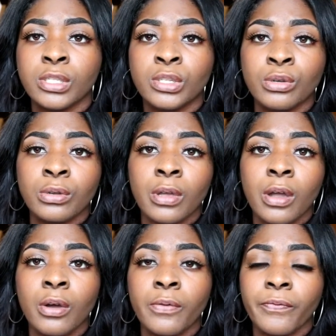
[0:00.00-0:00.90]

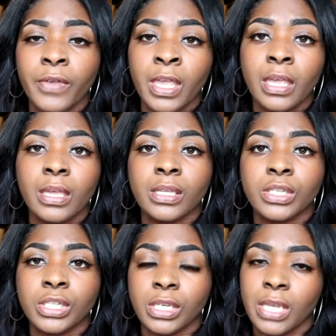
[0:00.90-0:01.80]
2-year-old feet
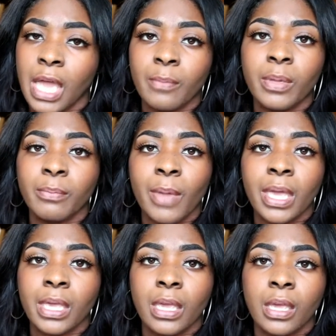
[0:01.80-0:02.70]
should not be
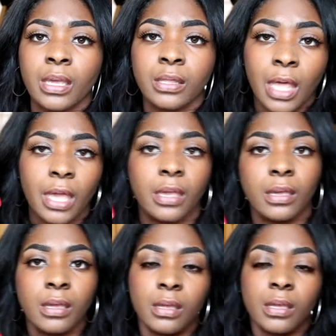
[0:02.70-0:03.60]
making, like,